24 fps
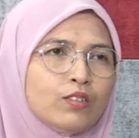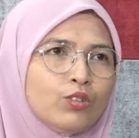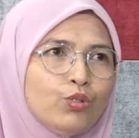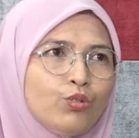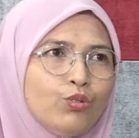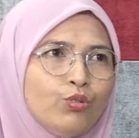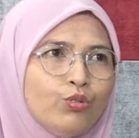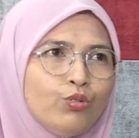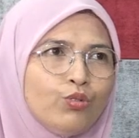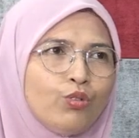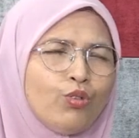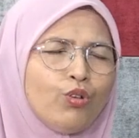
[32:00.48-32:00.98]
to
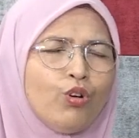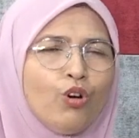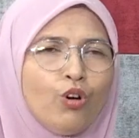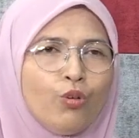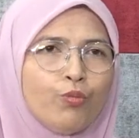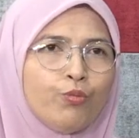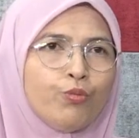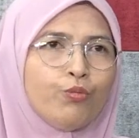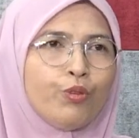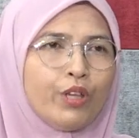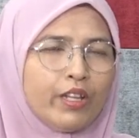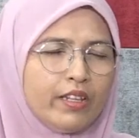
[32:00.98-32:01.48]

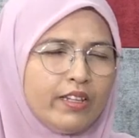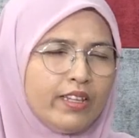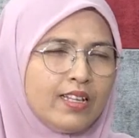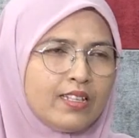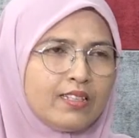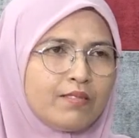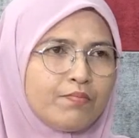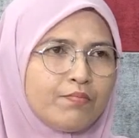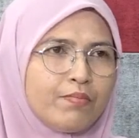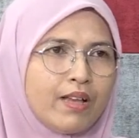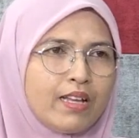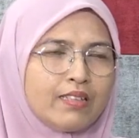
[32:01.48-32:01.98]
cope with
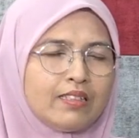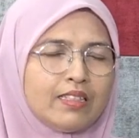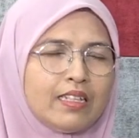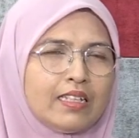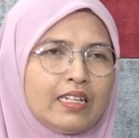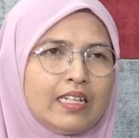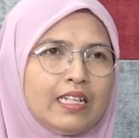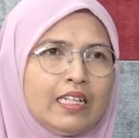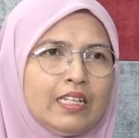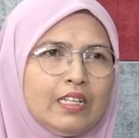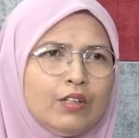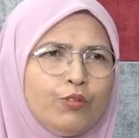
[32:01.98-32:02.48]
this,
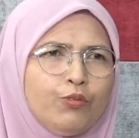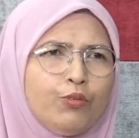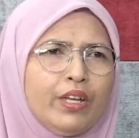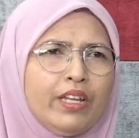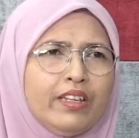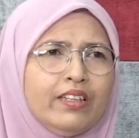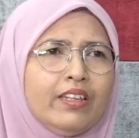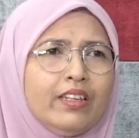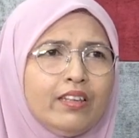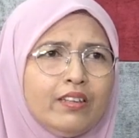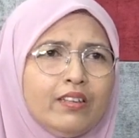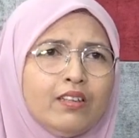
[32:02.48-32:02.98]
basically we
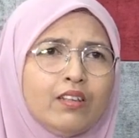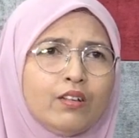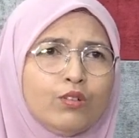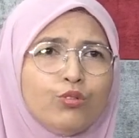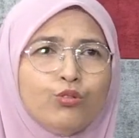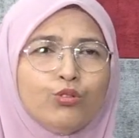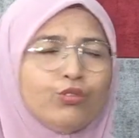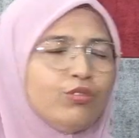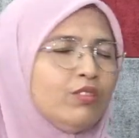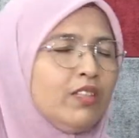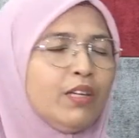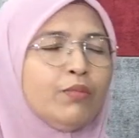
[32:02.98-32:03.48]
need the
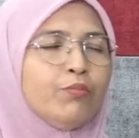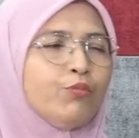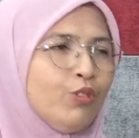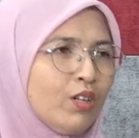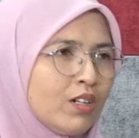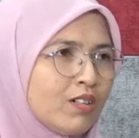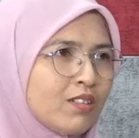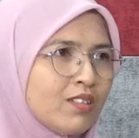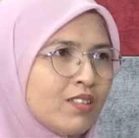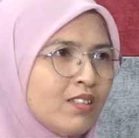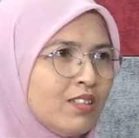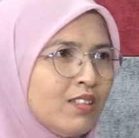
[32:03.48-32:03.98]
good
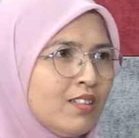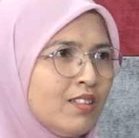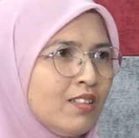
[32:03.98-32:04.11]
teamwork.